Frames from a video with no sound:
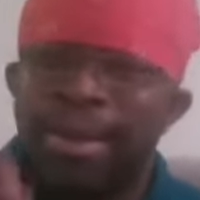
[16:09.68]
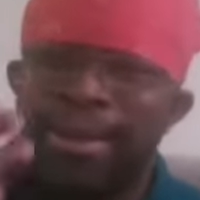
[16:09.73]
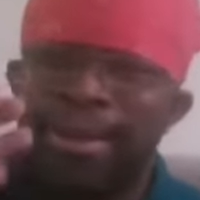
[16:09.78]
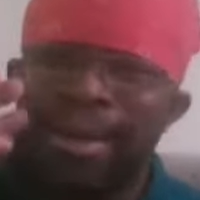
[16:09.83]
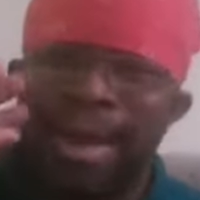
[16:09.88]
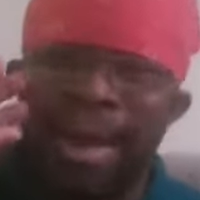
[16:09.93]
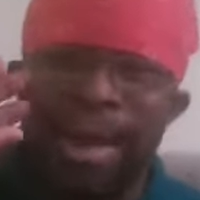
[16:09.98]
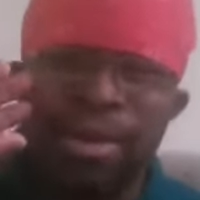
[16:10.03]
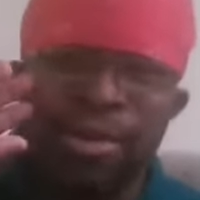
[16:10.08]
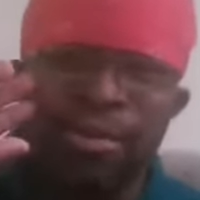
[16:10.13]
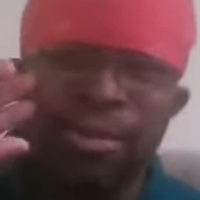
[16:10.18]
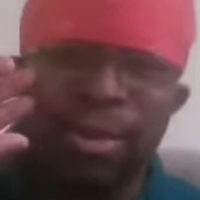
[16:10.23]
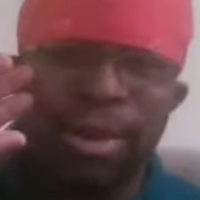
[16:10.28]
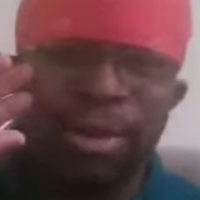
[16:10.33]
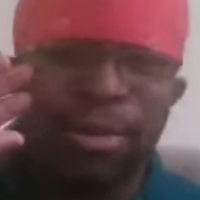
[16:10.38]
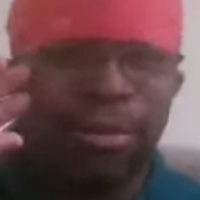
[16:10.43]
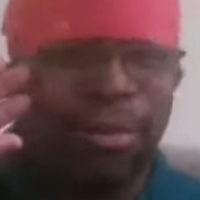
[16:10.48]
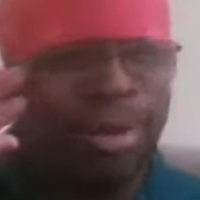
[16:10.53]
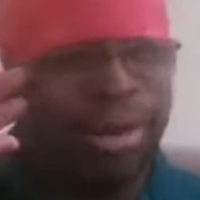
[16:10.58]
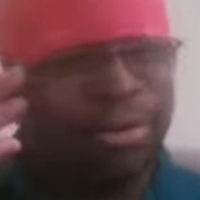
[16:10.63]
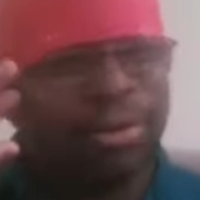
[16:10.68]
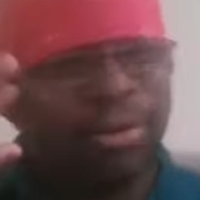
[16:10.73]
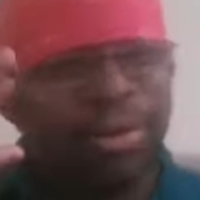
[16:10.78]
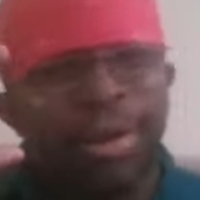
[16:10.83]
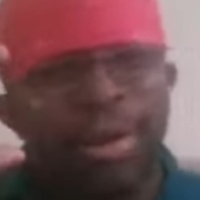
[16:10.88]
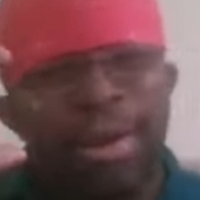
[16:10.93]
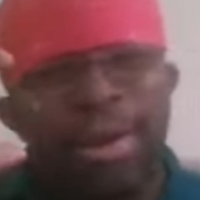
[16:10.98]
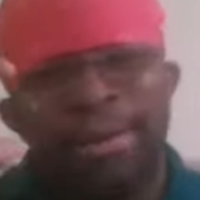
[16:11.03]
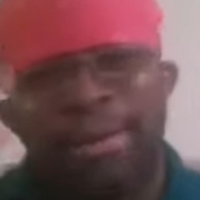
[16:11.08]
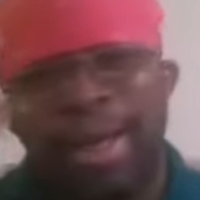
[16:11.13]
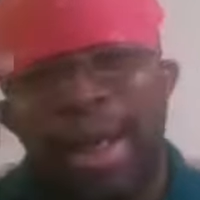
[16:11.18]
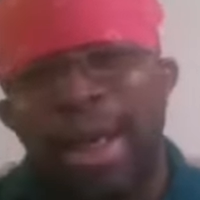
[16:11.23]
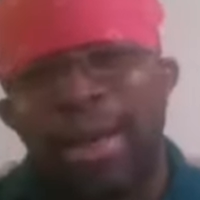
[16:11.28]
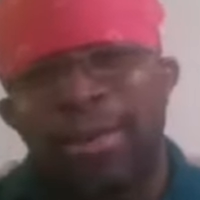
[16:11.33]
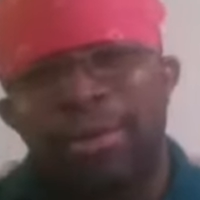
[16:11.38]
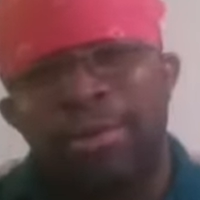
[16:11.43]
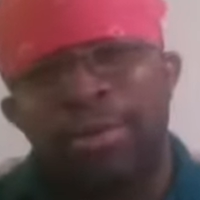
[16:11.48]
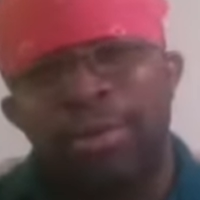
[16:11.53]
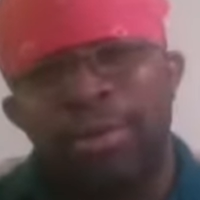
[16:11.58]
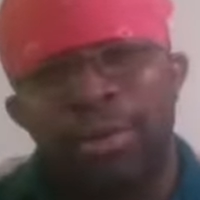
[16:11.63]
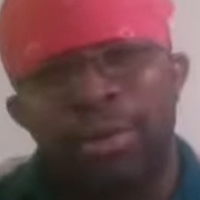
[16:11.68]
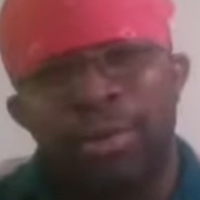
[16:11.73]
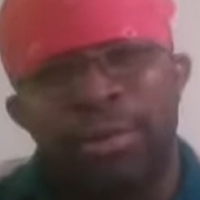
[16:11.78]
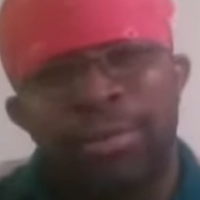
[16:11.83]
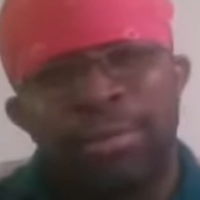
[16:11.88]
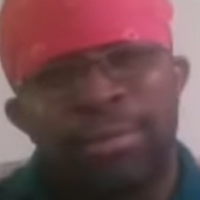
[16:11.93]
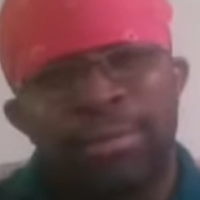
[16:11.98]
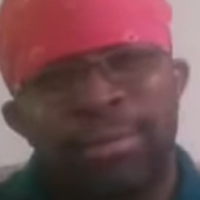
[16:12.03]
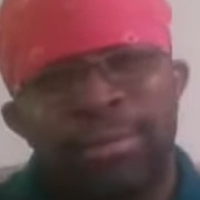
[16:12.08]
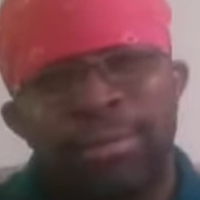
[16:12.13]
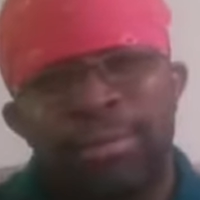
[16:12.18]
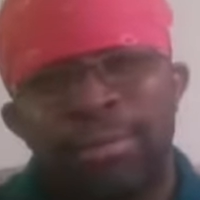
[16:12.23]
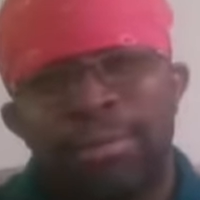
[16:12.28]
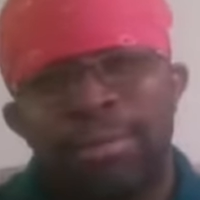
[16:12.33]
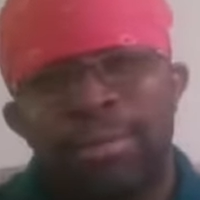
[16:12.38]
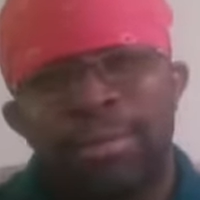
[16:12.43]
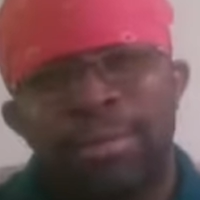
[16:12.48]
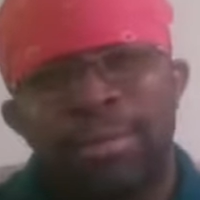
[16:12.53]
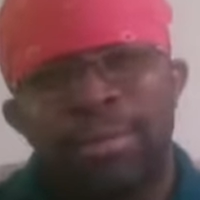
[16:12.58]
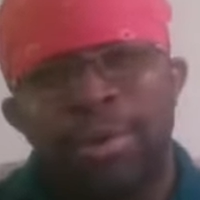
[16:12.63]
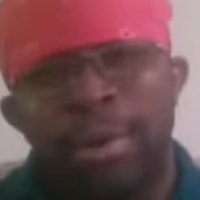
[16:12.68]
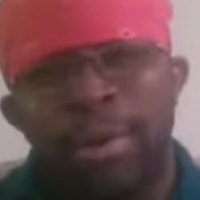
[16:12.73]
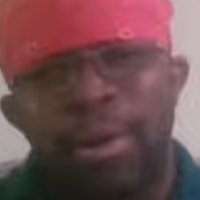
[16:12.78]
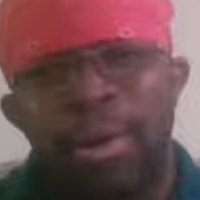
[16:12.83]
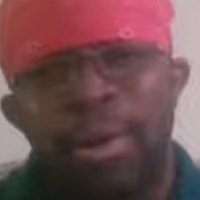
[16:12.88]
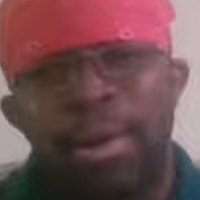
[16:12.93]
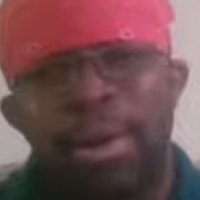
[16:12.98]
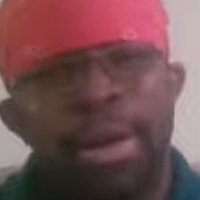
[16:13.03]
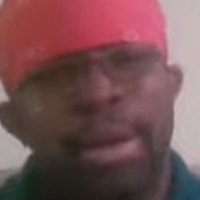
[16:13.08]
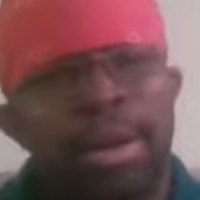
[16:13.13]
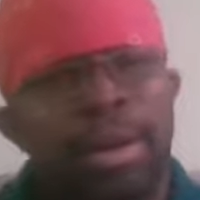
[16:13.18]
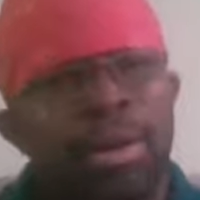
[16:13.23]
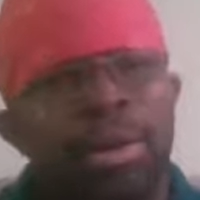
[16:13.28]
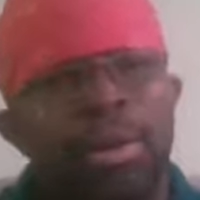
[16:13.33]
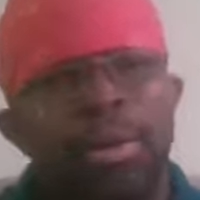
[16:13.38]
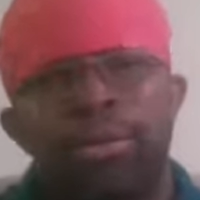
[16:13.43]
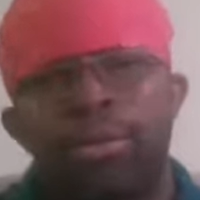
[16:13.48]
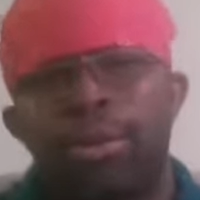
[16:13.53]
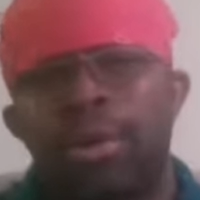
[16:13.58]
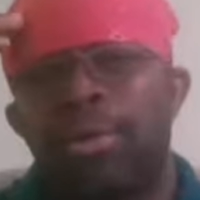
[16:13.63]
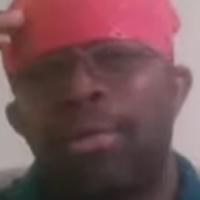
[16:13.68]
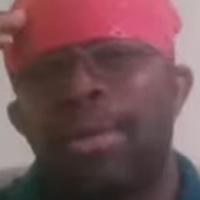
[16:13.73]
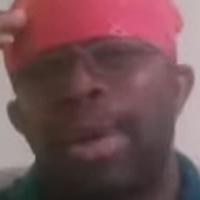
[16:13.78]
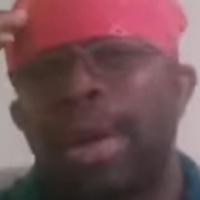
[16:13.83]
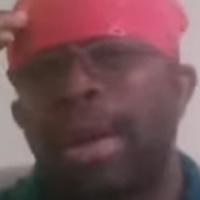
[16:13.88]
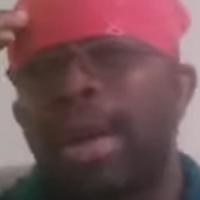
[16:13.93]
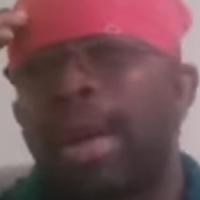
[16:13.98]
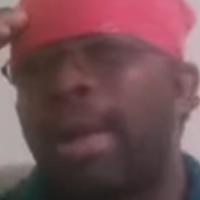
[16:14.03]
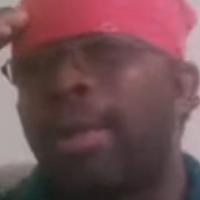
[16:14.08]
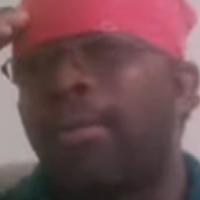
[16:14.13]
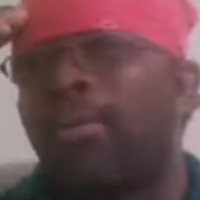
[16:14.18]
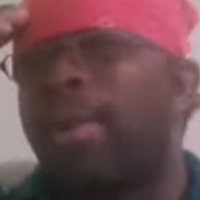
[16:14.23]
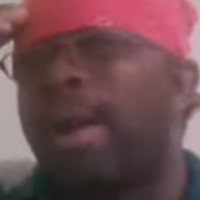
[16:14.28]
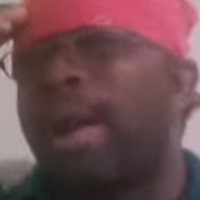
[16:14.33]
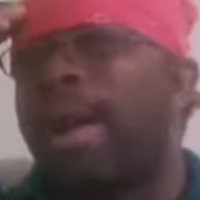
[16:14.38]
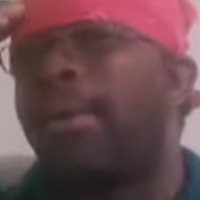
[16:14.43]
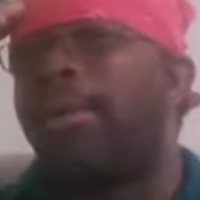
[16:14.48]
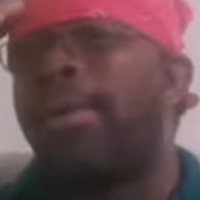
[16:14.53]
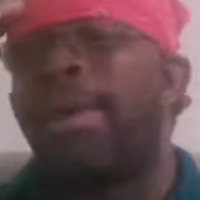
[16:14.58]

And you literally saw his eyes turn on, and he goes, oh my God, wow.